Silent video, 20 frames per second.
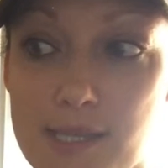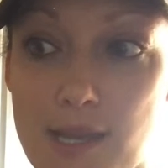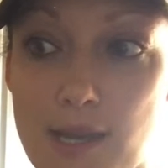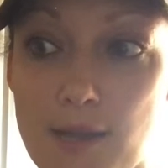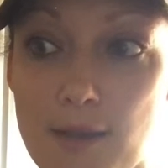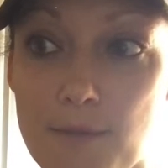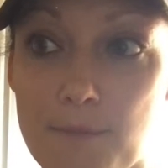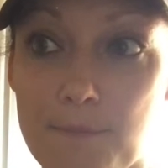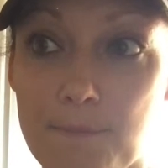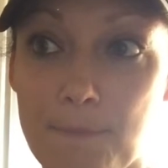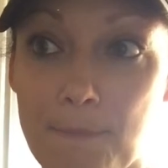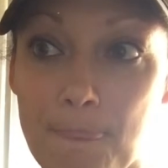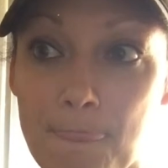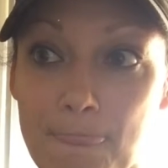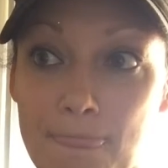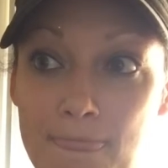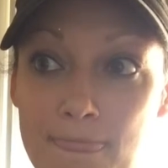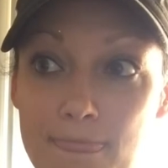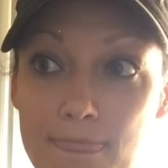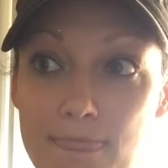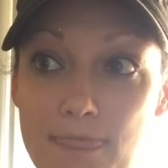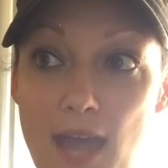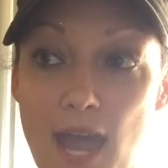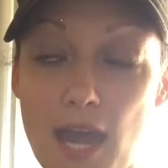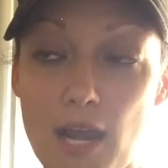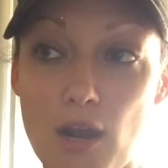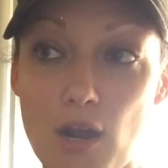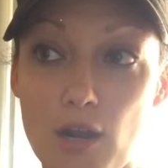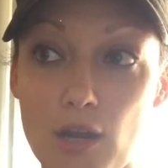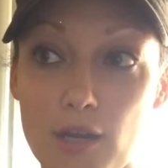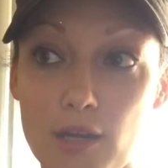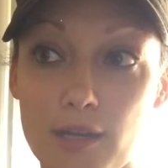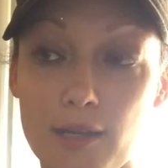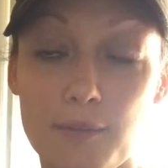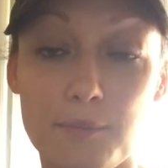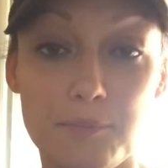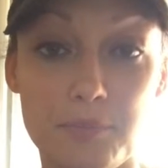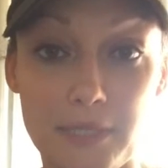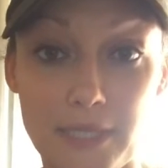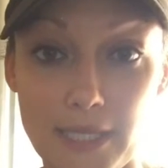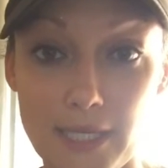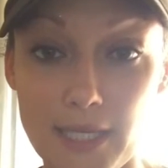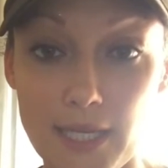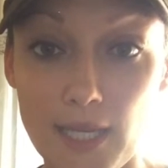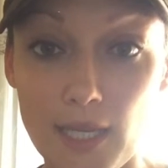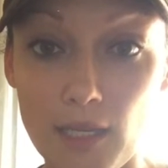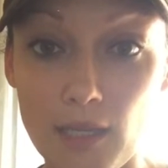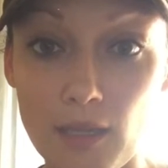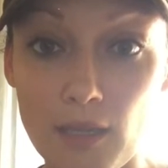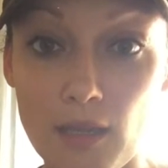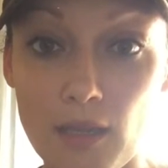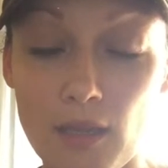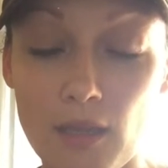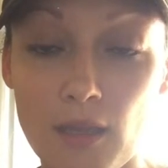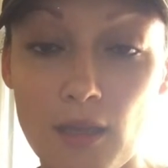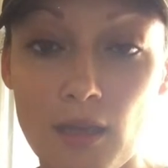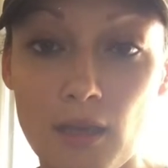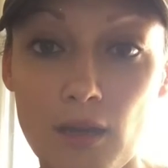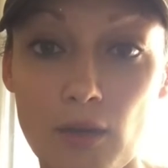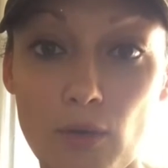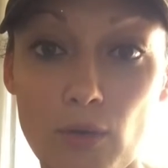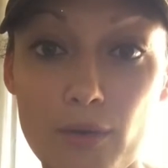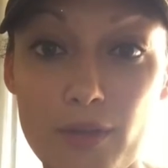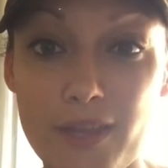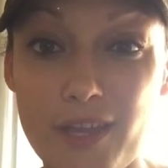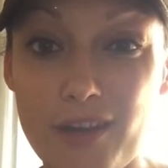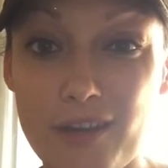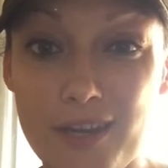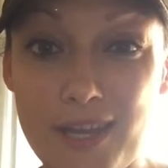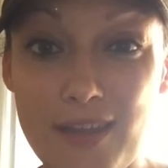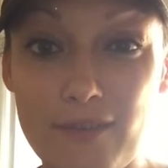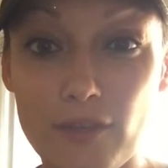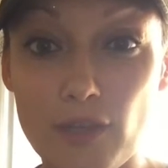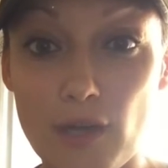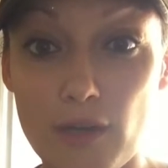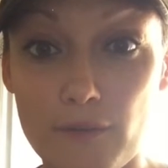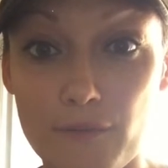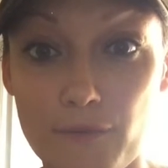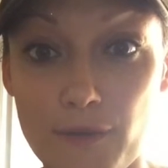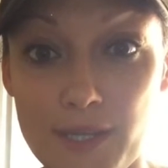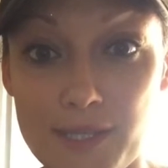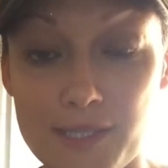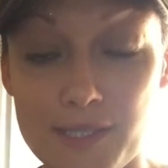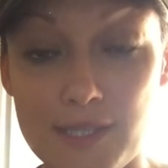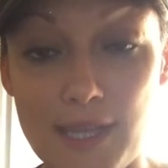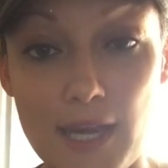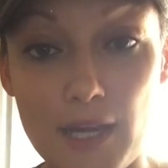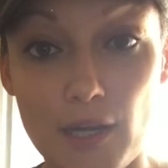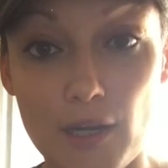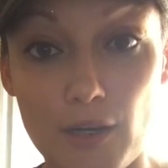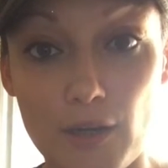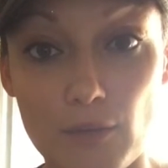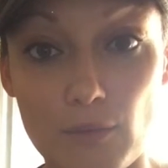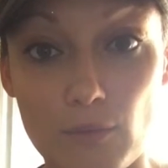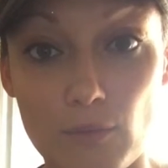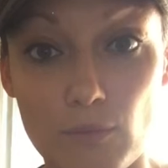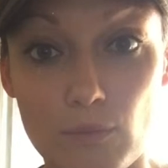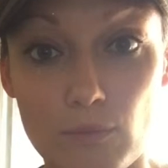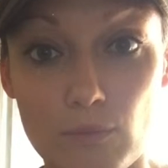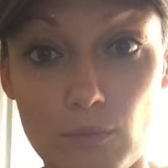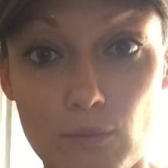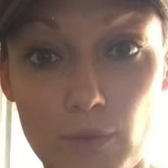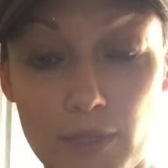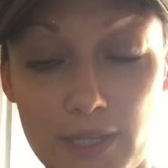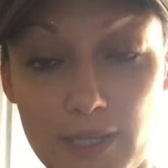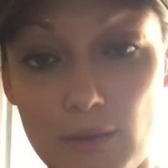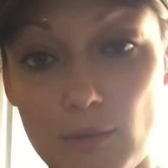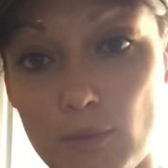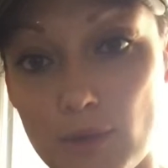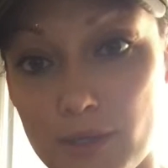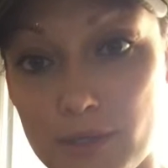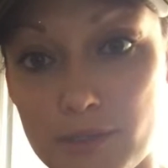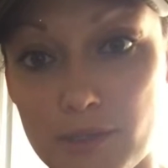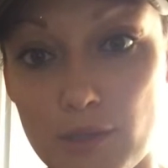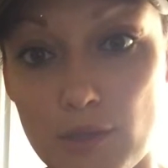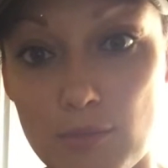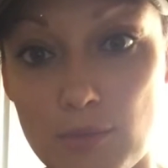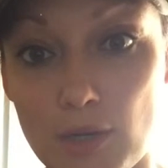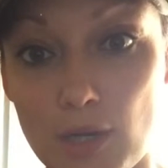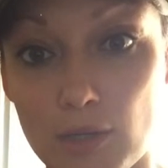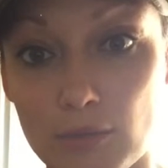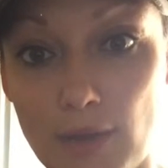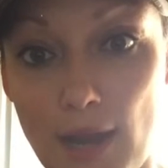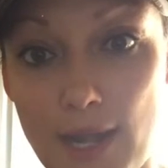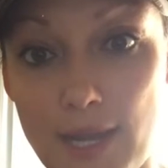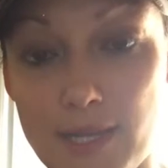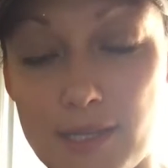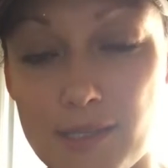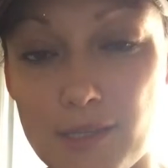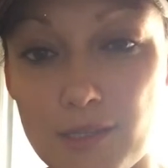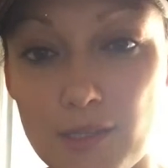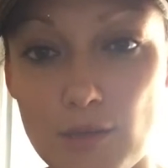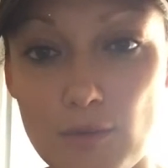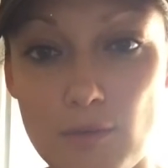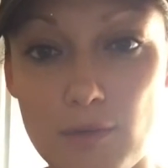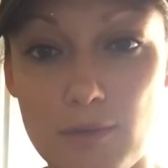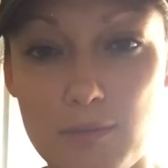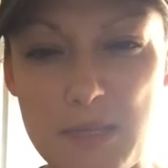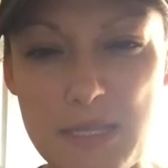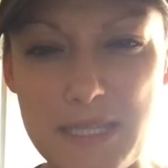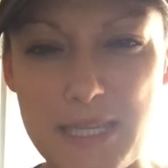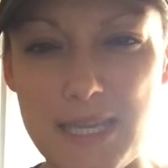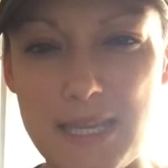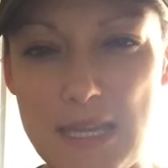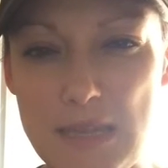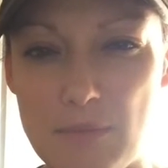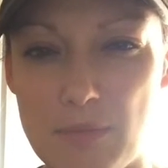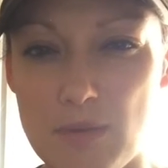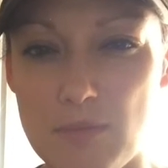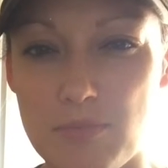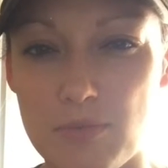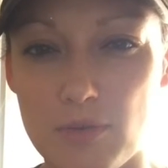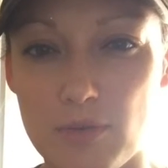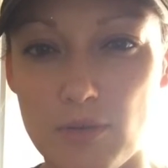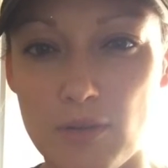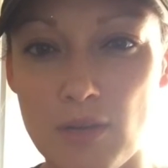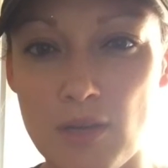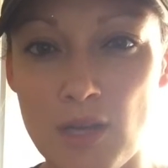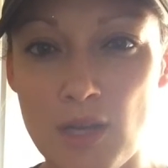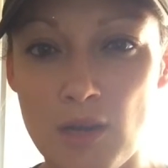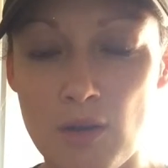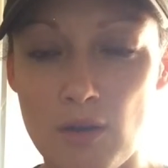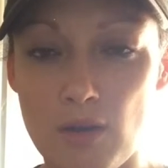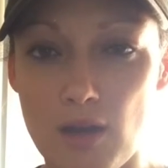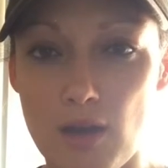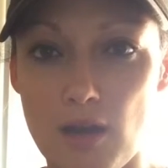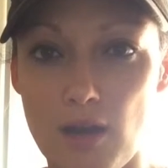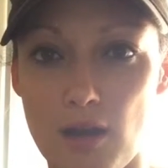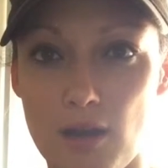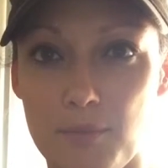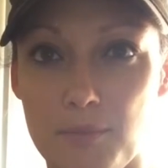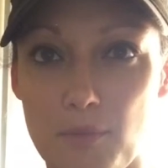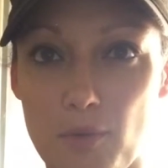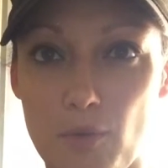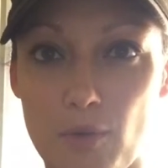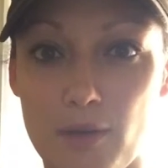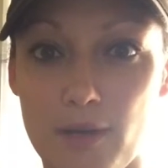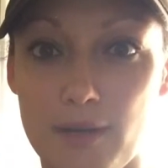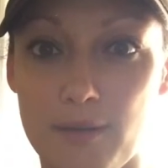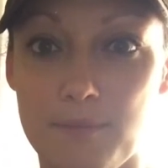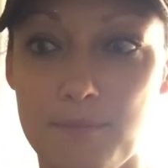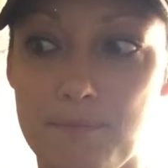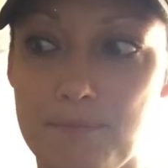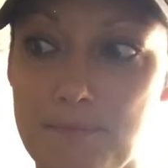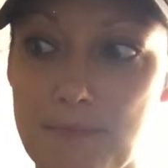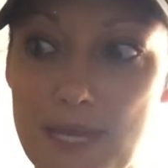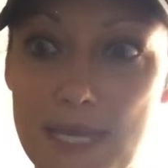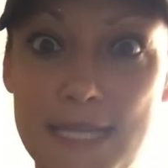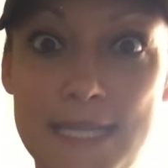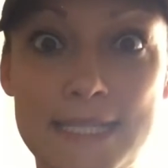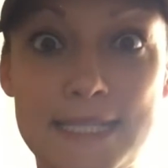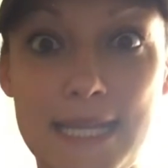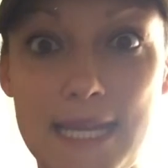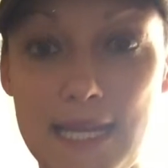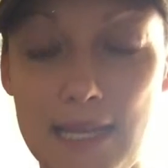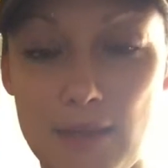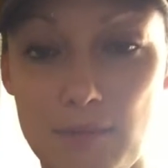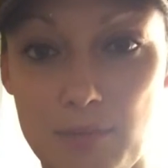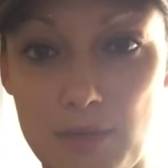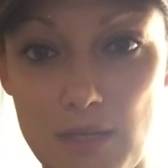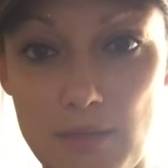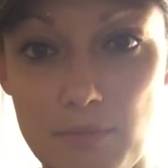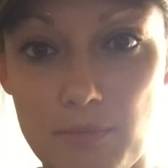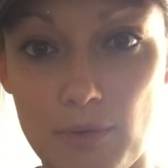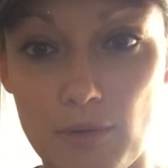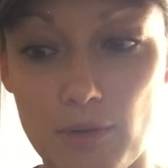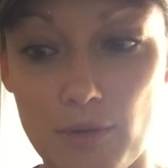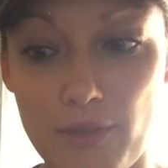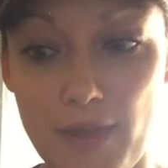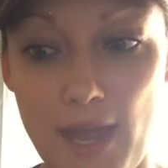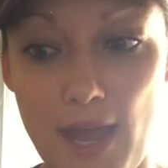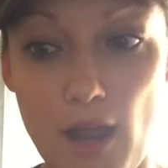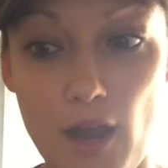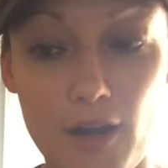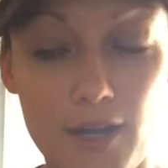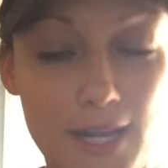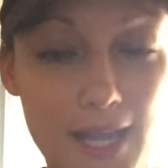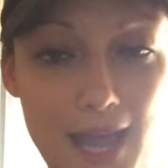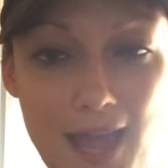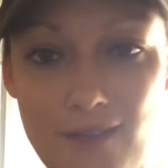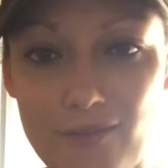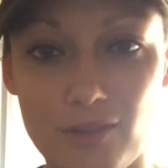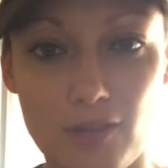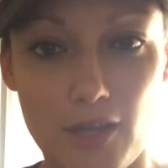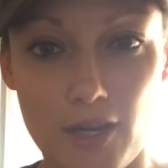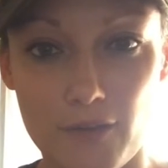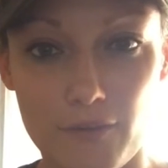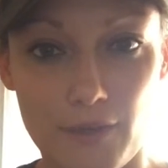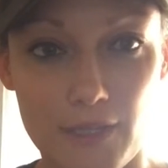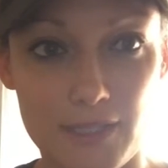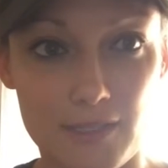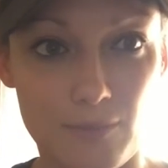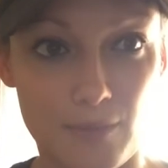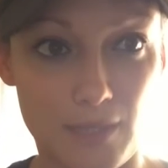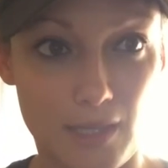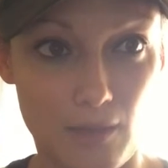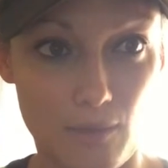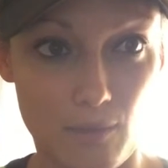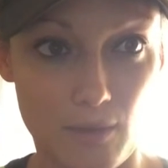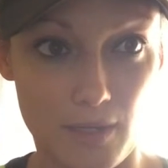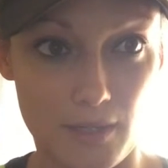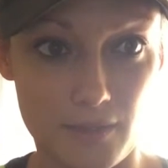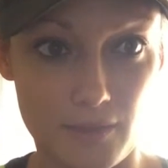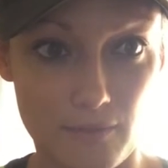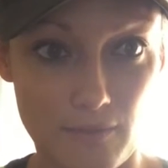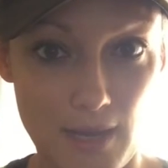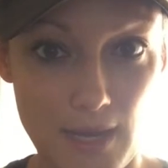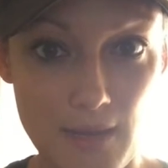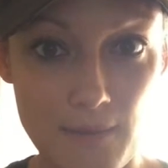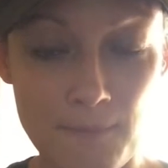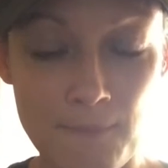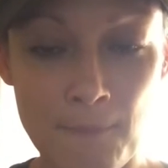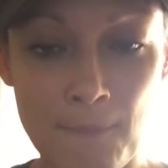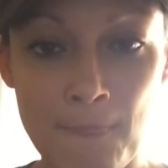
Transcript: that are competing, or they already have a lot of friends that are with It Works Global already. So you don't want to be taking people or inundating people that already have a lot of friends with It Works, right?